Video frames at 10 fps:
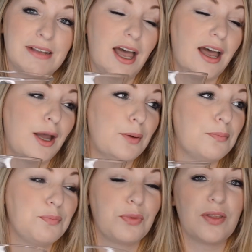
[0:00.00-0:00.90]

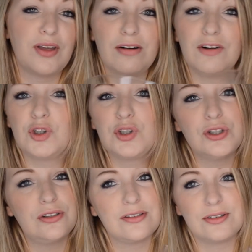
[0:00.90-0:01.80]
Um, there are
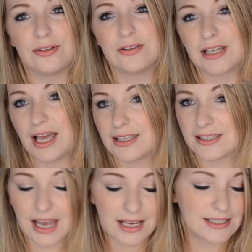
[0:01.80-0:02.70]
all sorts and
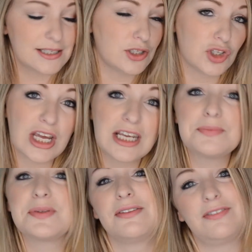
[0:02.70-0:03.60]
sizes and
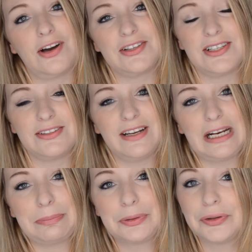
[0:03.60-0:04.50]
shapes and vases
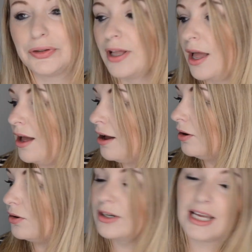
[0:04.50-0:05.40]
available
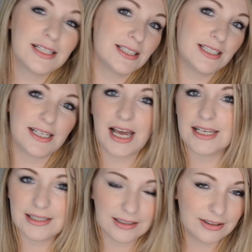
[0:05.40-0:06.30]
all kinds of
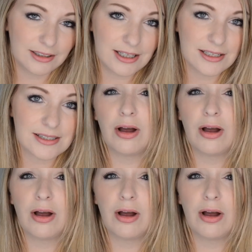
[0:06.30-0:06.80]
designs and colours.